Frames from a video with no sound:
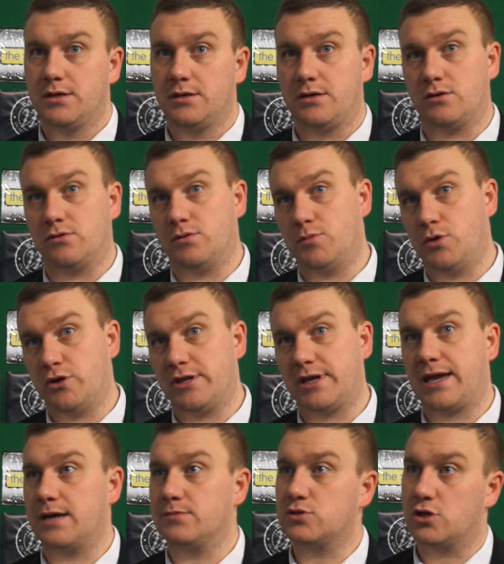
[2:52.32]
you know, the mood in the
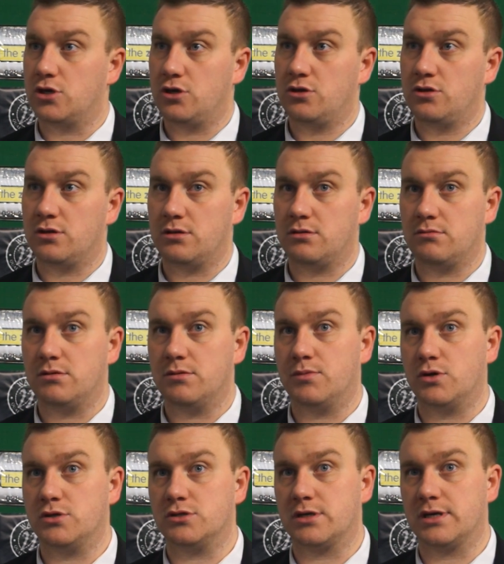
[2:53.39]
camp's good. The
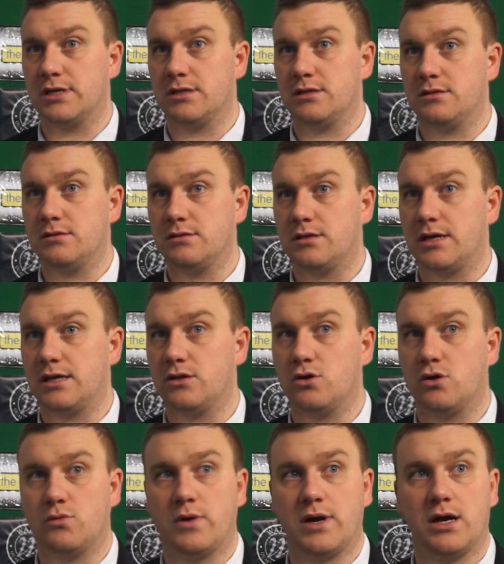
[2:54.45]
boys are getting
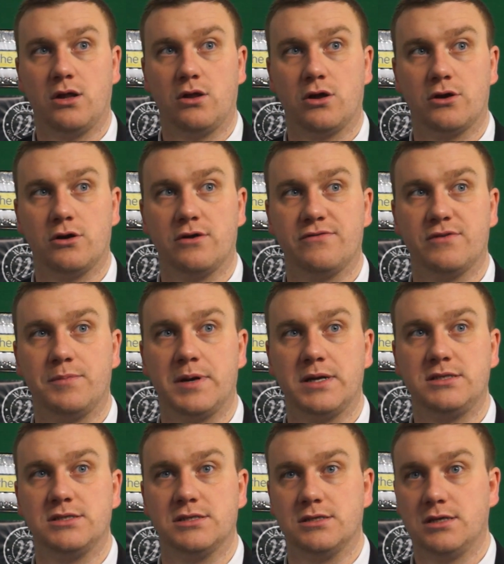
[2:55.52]
on well on and off the
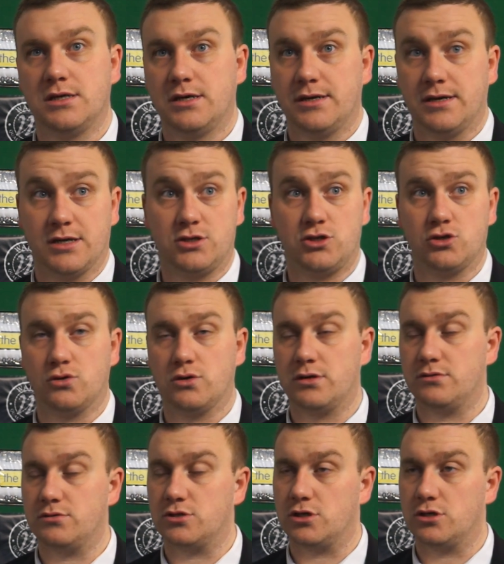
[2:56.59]
pitch, and it's showing
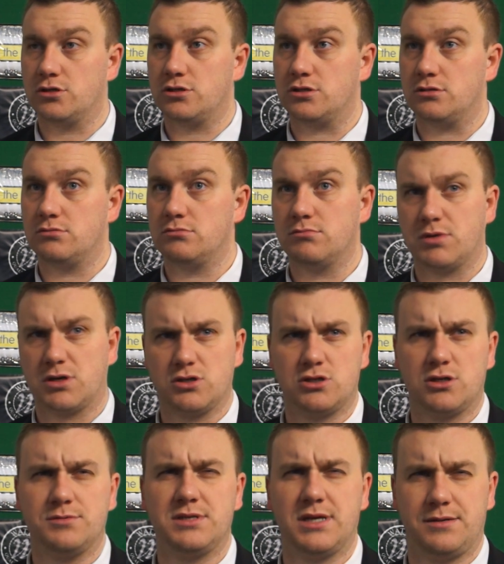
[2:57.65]
in results. And because
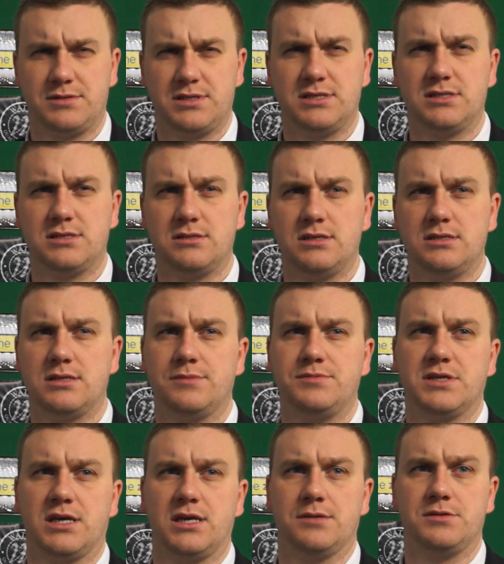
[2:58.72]
sometimes these
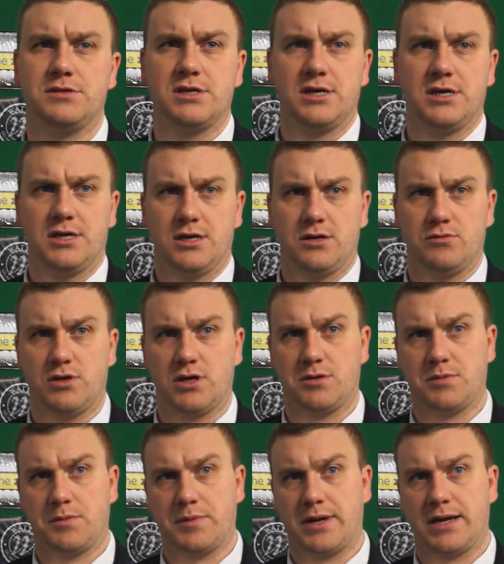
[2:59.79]
types of games, when you
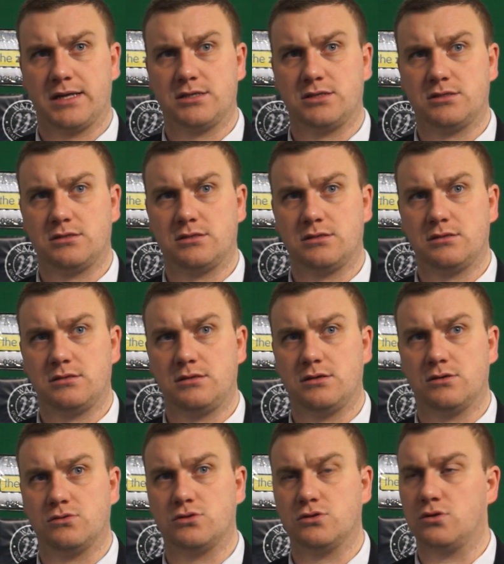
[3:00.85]
come up against, you
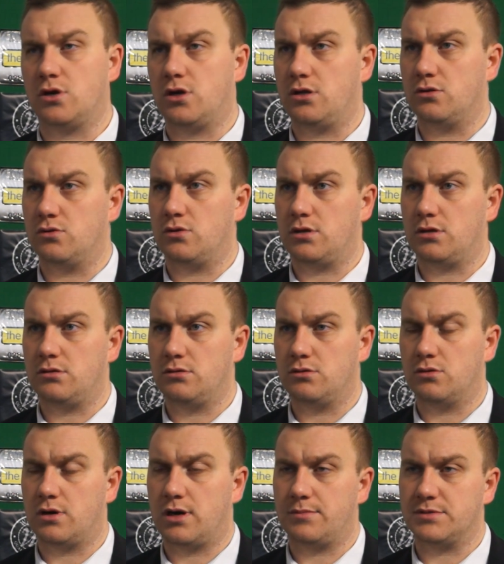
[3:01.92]
know, so-called
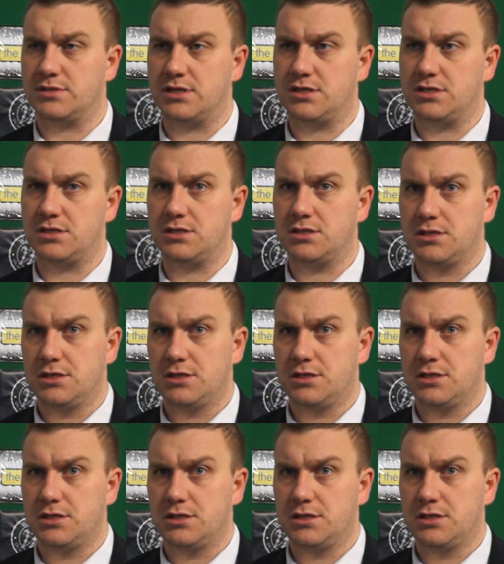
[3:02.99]
lower opposition,